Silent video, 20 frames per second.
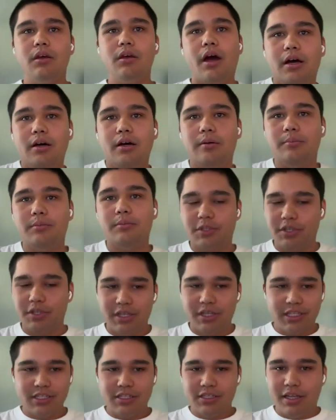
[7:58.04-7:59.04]

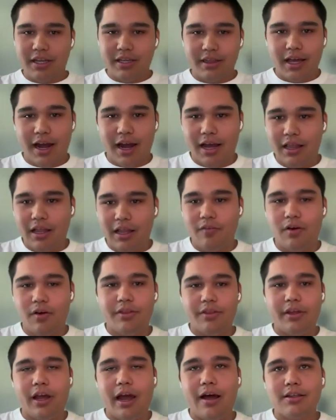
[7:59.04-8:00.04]
So this is like the high level
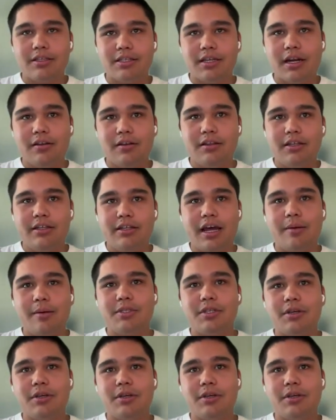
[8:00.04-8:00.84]
on the outside of the dapp.